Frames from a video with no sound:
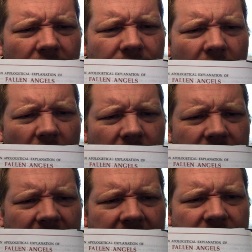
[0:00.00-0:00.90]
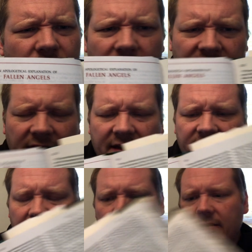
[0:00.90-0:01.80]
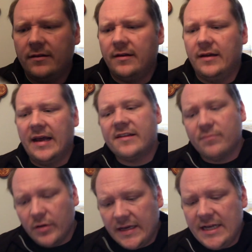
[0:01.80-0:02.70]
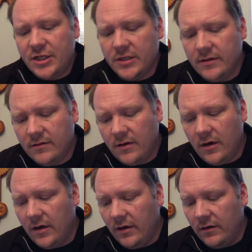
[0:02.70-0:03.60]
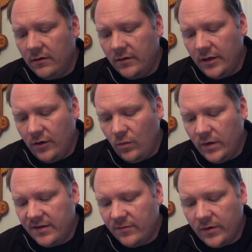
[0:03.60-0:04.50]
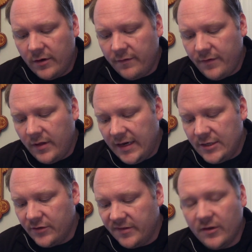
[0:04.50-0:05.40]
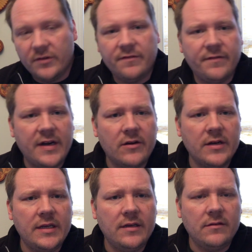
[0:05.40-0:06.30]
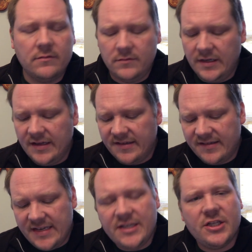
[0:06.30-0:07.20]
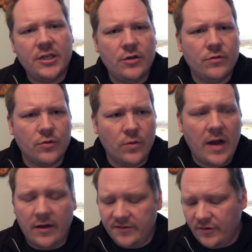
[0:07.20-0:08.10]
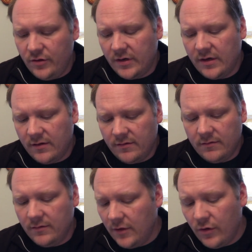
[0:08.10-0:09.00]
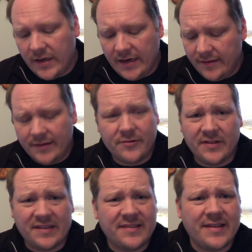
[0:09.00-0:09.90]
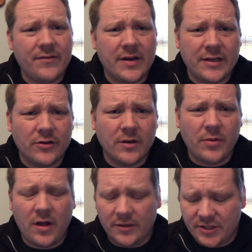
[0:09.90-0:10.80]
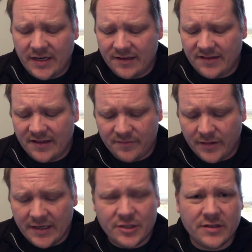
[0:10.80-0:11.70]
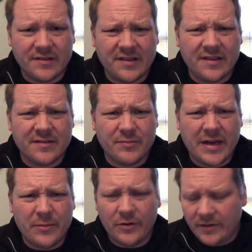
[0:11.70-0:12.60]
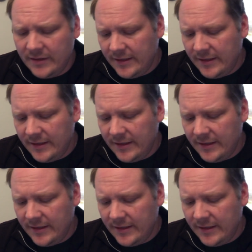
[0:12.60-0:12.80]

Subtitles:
fallen angels. It has an explanation on, what are the fallen angels. So it's teaching you throughout. So you could locate, I think there's like 700 apologetics explanations in this Bible.